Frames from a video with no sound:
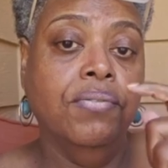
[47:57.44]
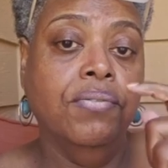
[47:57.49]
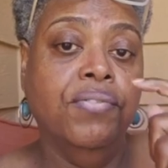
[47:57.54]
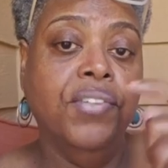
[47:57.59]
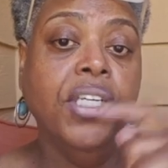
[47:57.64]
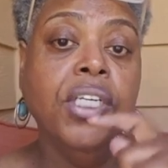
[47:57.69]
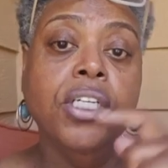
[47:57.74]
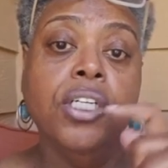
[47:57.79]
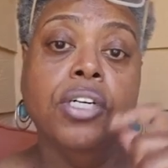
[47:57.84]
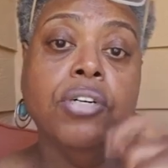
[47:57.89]

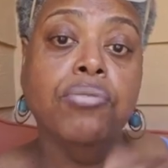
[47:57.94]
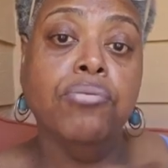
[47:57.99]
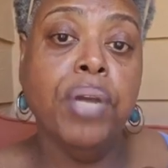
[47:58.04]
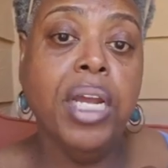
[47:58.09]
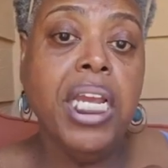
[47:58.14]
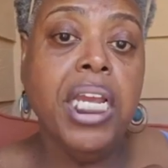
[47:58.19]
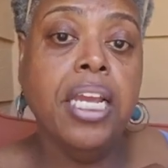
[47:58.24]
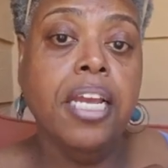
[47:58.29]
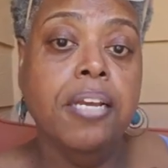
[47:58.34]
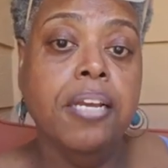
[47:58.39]
vinegar
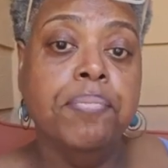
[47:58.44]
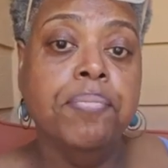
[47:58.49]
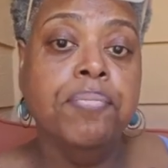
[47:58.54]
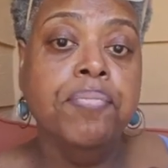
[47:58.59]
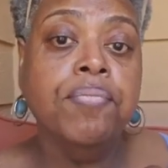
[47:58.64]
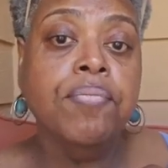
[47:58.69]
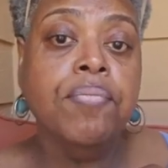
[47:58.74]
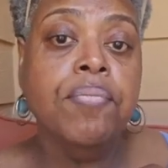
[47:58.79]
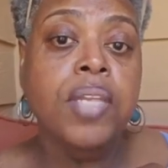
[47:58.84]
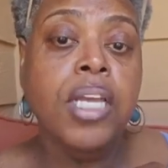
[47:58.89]
red,
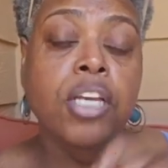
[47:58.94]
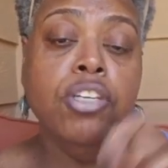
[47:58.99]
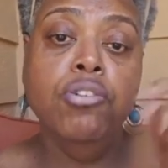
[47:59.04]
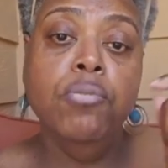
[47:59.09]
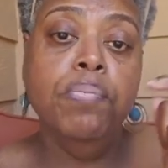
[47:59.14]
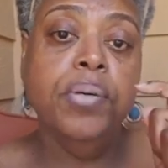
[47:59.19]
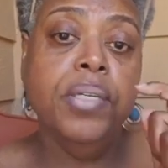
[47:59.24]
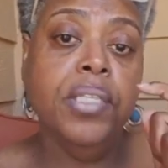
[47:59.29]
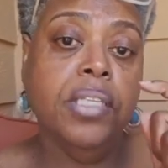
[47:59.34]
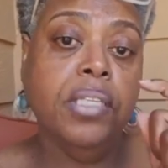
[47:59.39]
and you
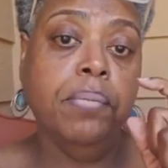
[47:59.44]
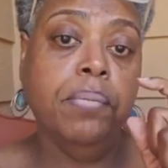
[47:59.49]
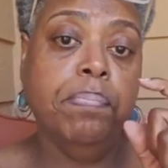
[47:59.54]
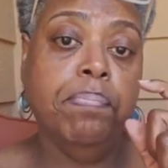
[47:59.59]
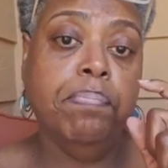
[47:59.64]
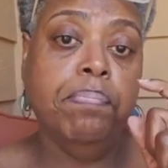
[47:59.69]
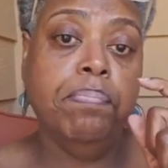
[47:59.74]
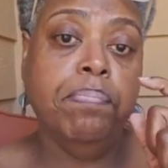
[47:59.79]
put the